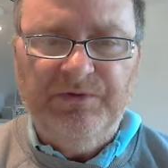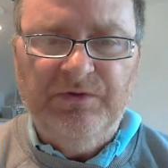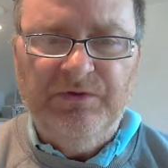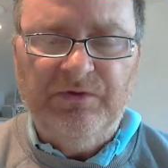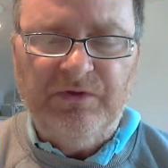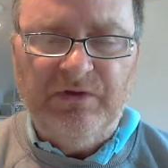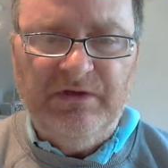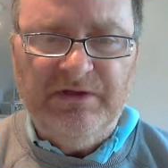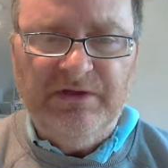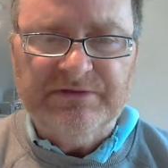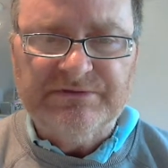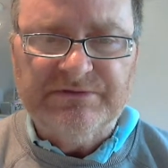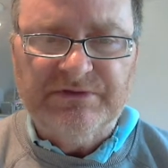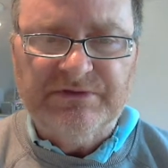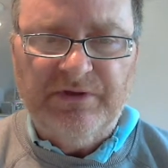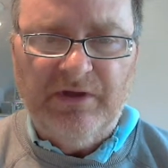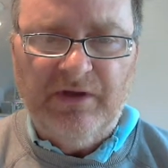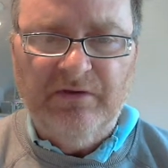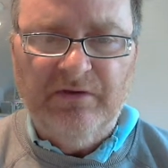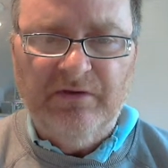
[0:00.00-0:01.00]
can listen to
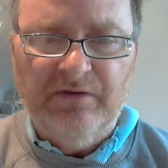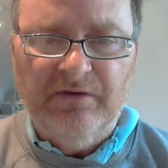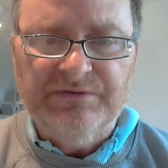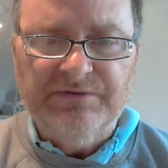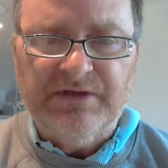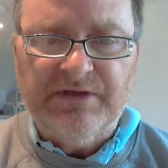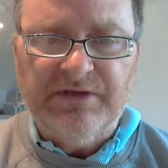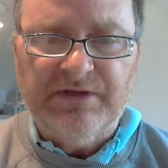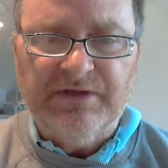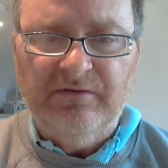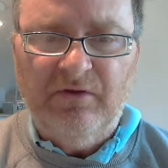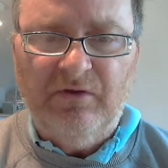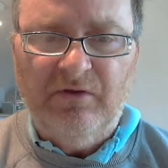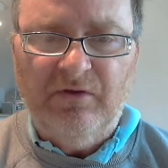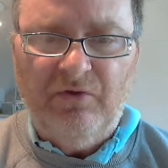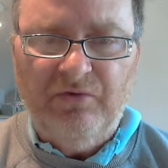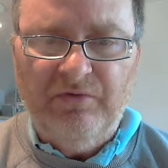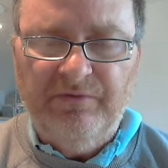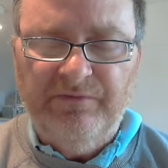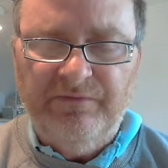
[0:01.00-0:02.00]
those, and
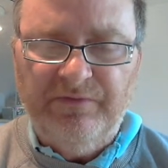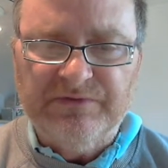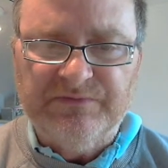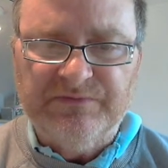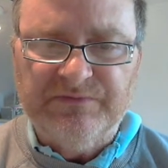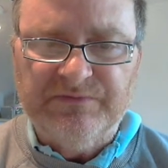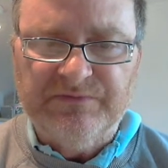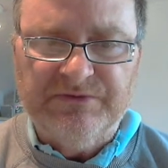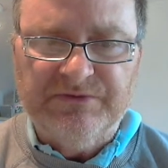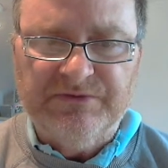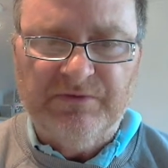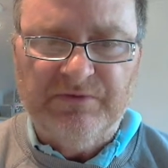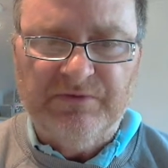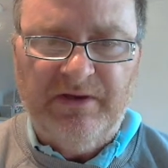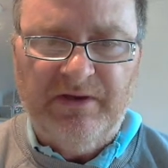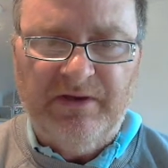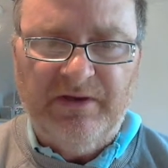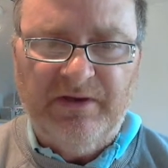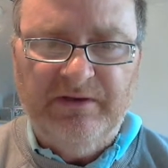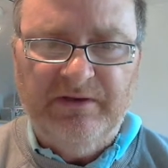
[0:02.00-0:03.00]
all of those videos are
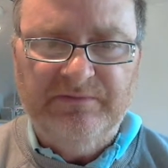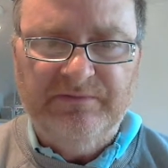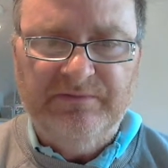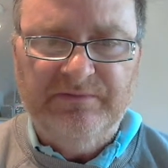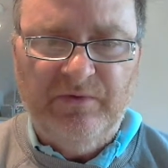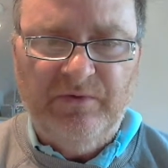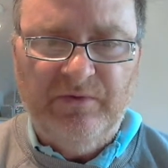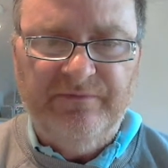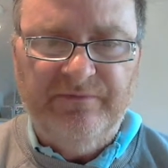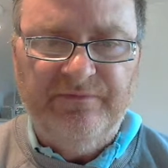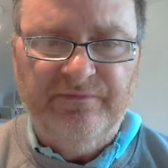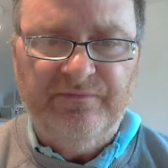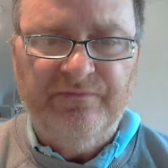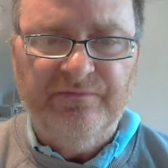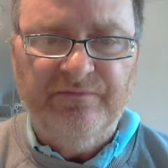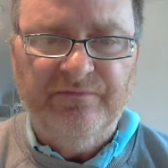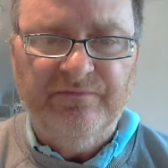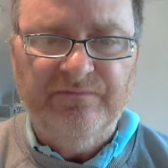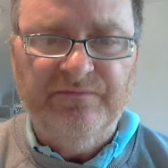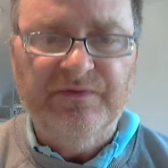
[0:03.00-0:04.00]
played with
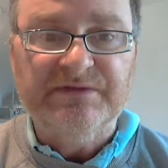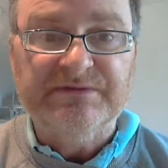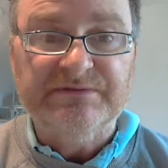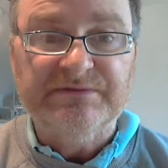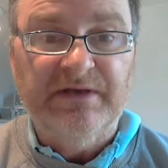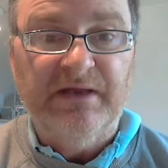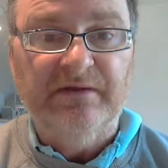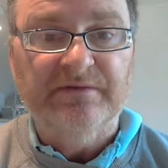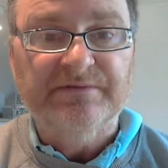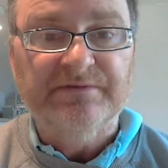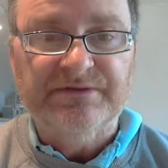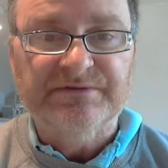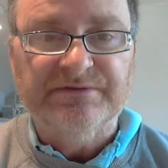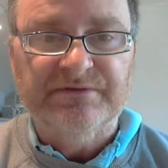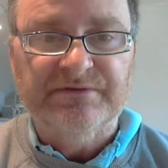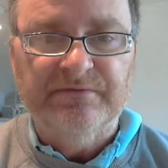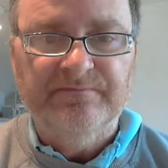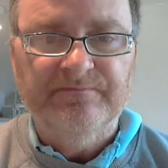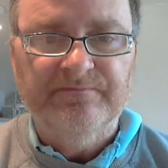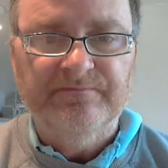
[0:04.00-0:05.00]
this nail
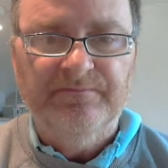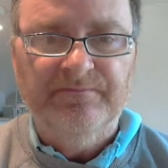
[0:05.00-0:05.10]
system.